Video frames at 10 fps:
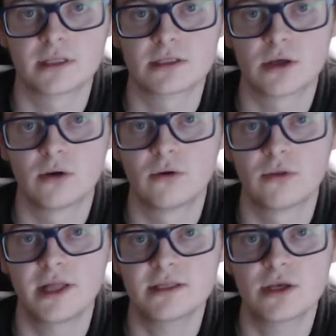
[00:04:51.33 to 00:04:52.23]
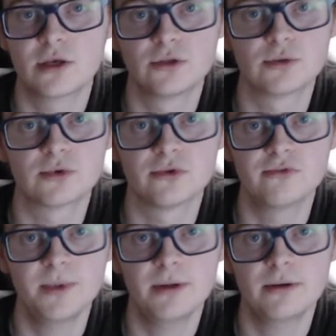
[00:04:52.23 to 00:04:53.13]
And so that's a huge
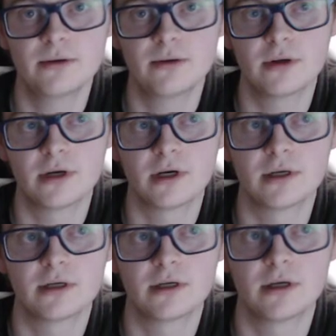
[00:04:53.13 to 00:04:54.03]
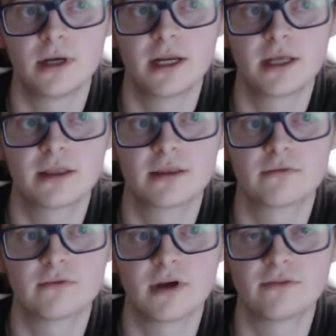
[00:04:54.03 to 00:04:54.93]
improvement. And
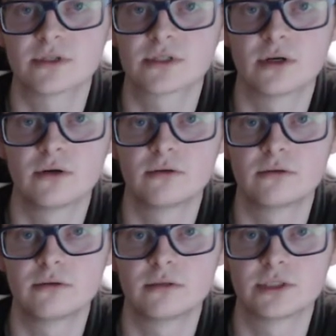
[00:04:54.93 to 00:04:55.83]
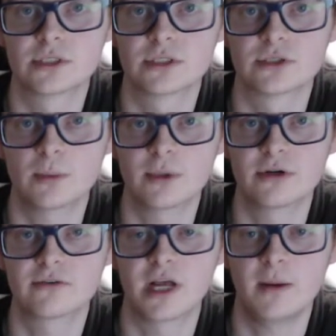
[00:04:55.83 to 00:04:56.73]
I've also, just in a short
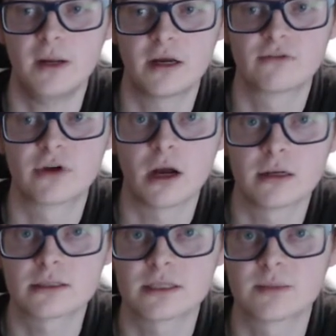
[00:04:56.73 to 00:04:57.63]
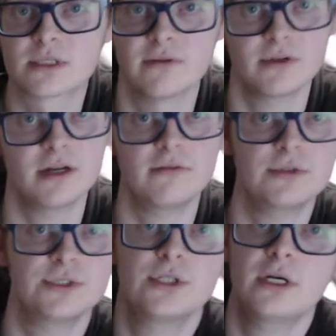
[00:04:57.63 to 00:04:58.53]
period of time, I have gotten a sub 7
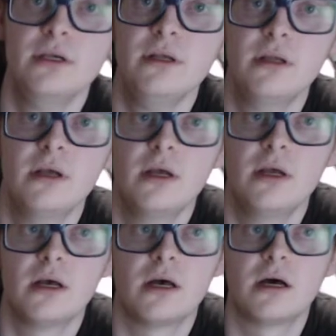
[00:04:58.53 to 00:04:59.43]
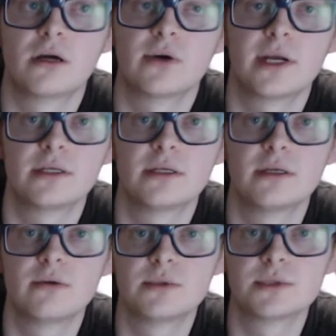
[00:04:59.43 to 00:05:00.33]
average on it. Granted,
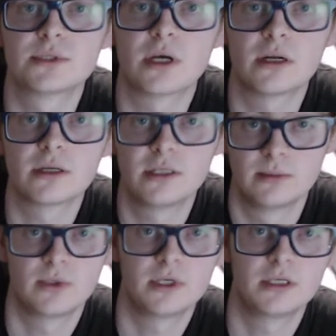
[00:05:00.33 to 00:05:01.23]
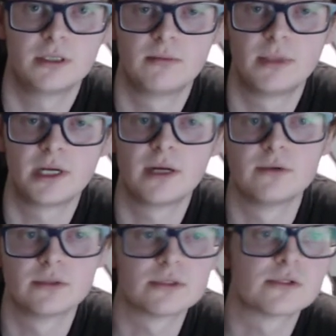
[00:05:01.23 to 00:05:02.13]
it was on keyboard, but I
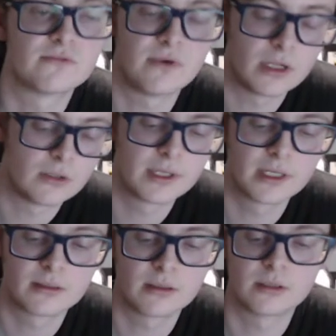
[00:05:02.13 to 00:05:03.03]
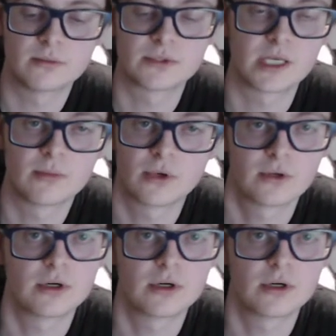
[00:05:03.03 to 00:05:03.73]
was following all the same